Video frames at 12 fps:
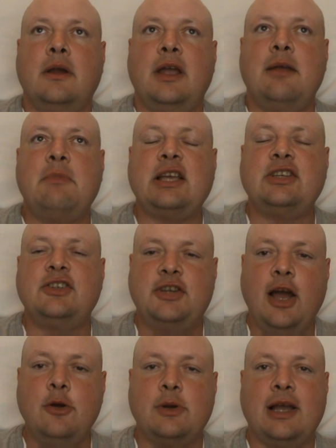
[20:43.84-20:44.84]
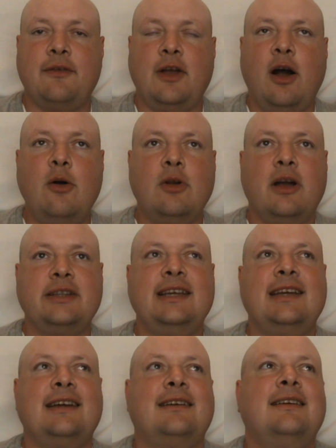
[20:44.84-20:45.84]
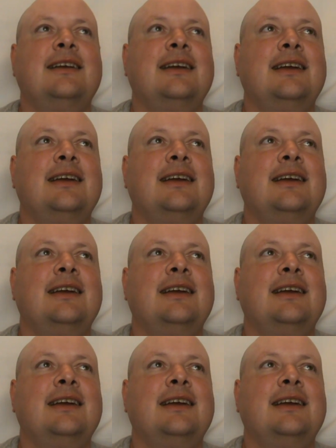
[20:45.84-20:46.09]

It makes a joke out of the whole idea